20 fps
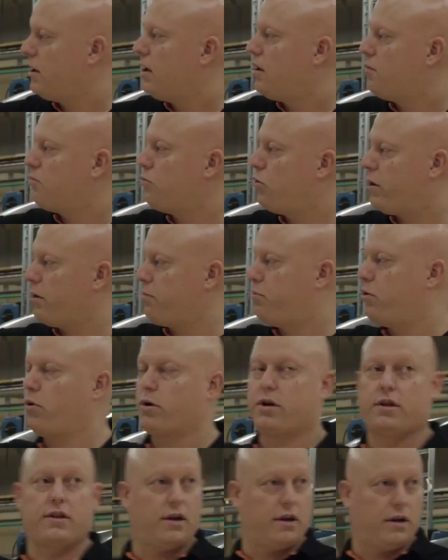more
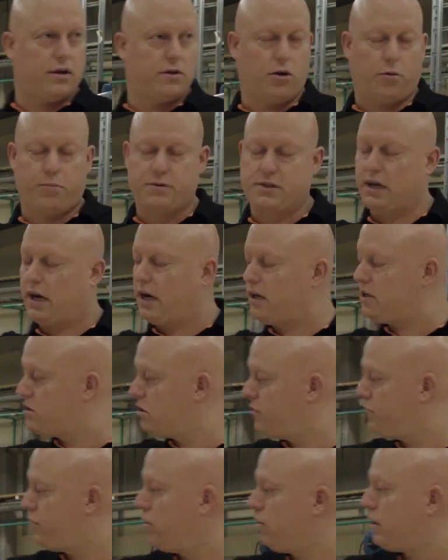important than the top side. So
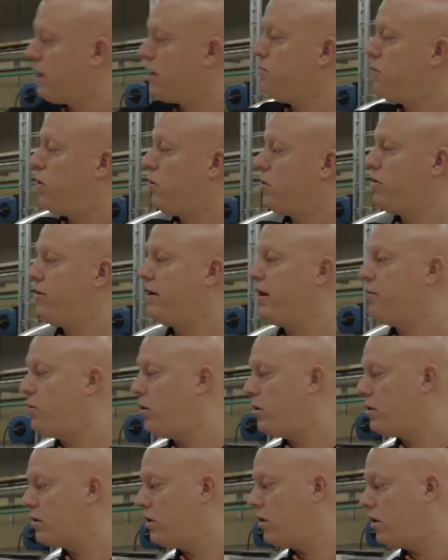if you look at modern Le
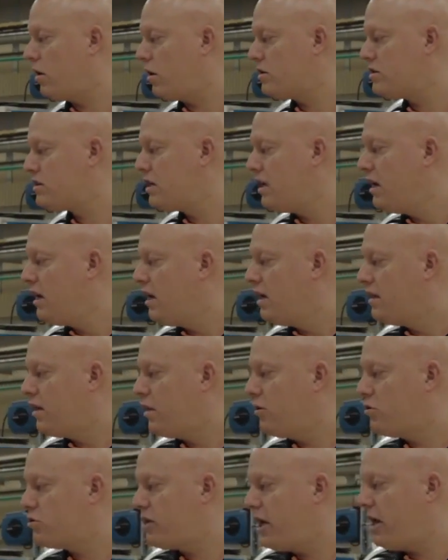Mans cars, they
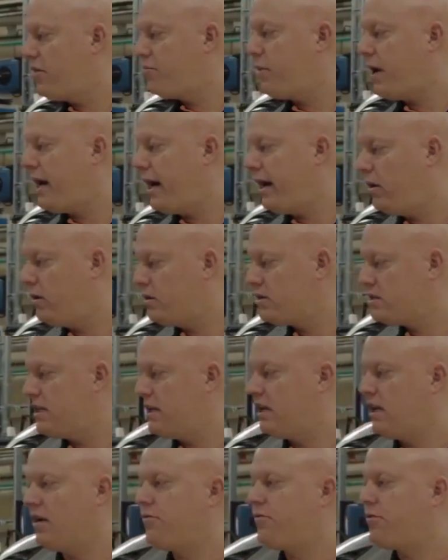usually have pylons
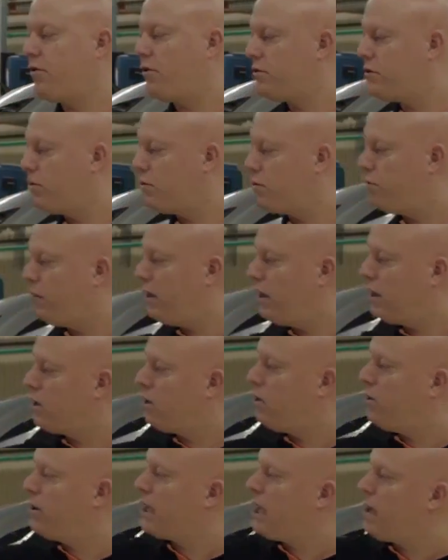sitting in front of the wing,
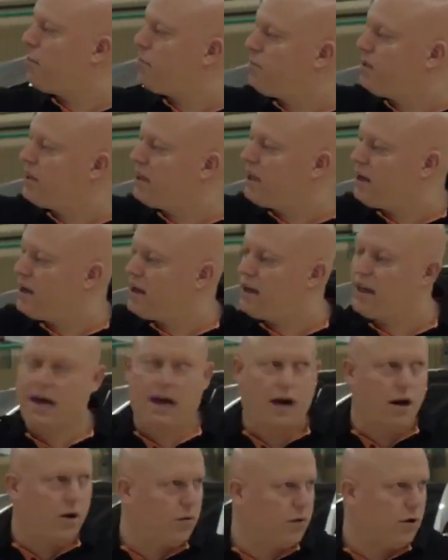going up and then
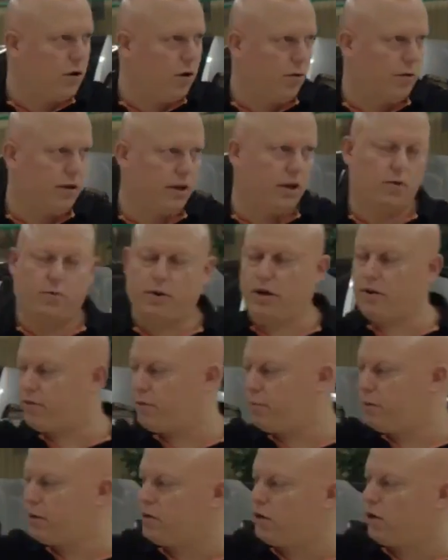down, holding the wing from
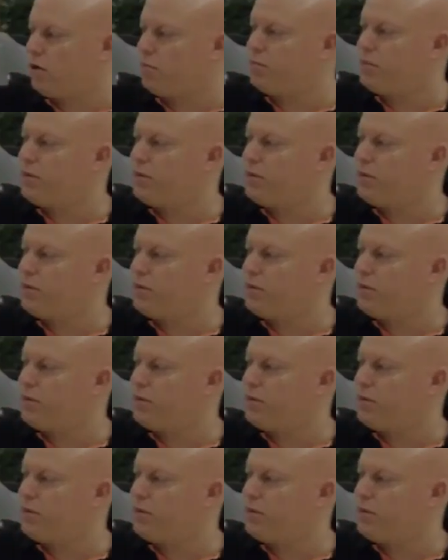the top.